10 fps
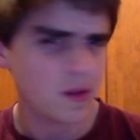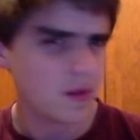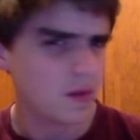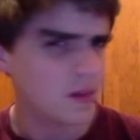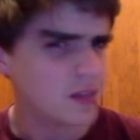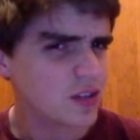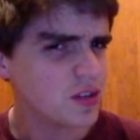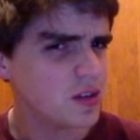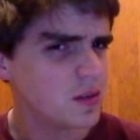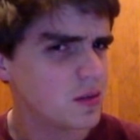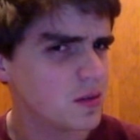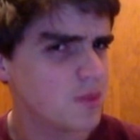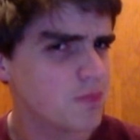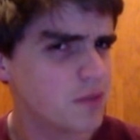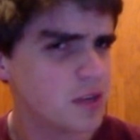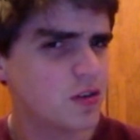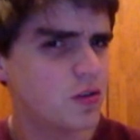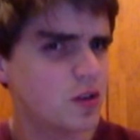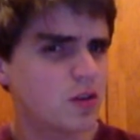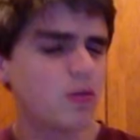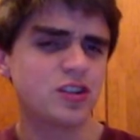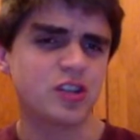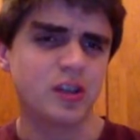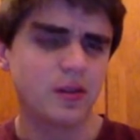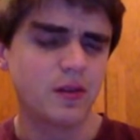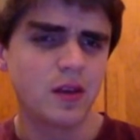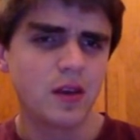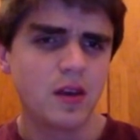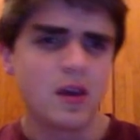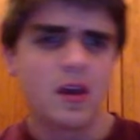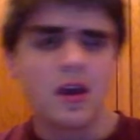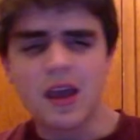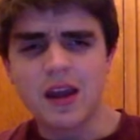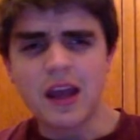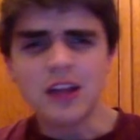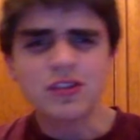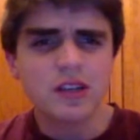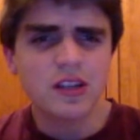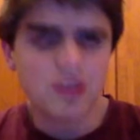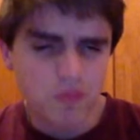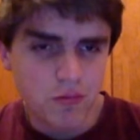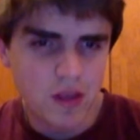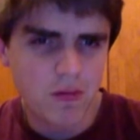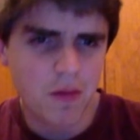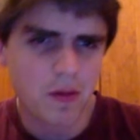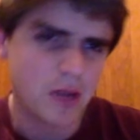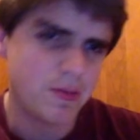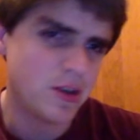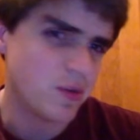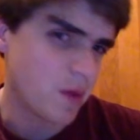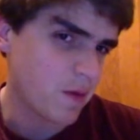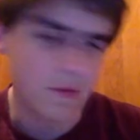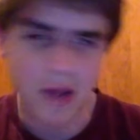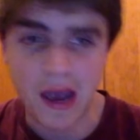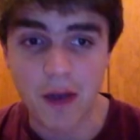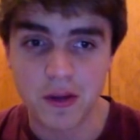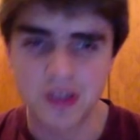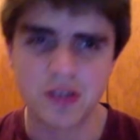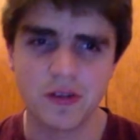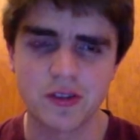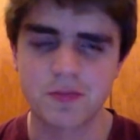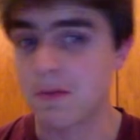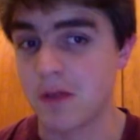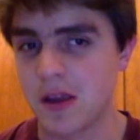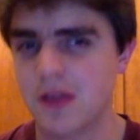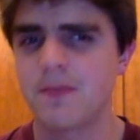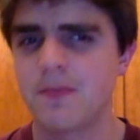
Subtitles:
That's actually a pretty good question. And answering it is really what we're going to be doing from now until spring break.